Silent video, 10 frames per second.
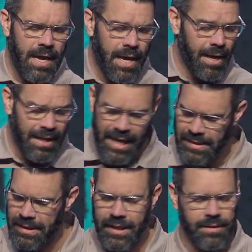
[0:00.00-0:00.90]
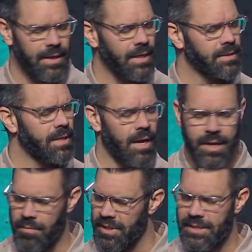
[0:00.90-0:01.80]
I, I like to get things
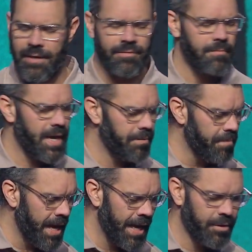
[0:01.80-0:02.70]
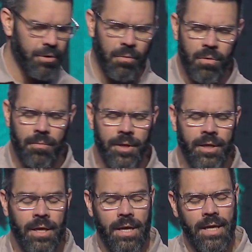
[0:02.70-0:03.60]
done. I'm a self made man or a woman.